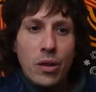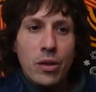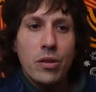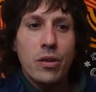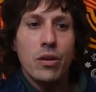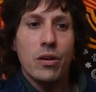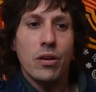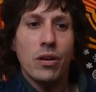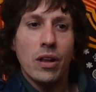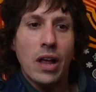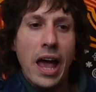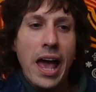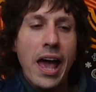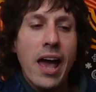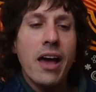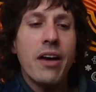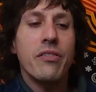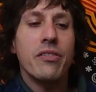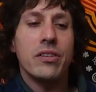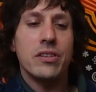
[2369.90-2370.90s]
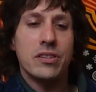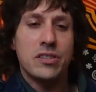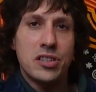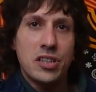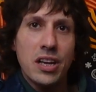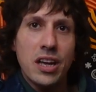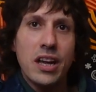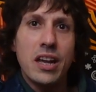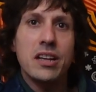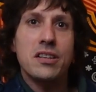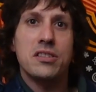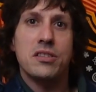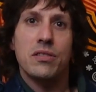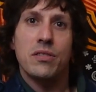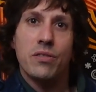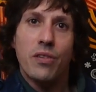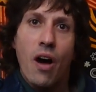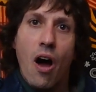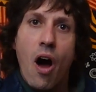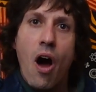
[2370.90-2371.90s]
You'll have a change
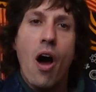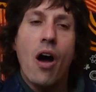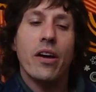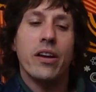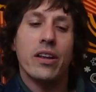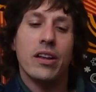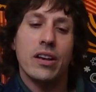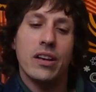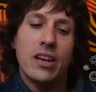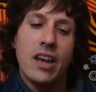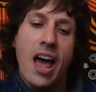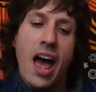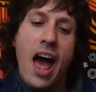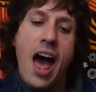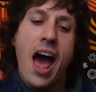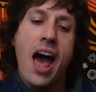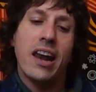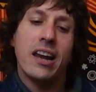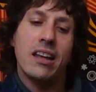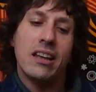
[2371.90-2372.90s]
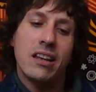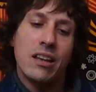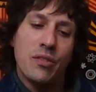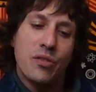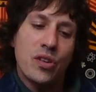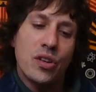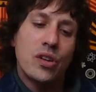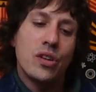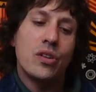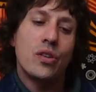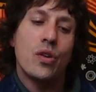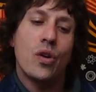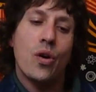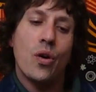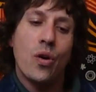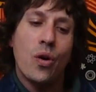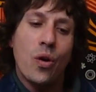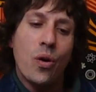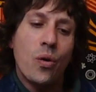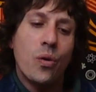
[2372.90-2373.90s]
of heart and not even
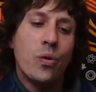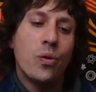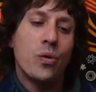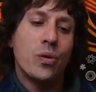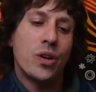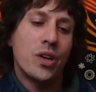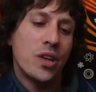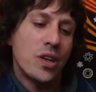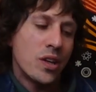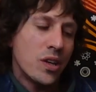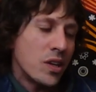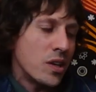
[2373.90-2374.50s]
notice.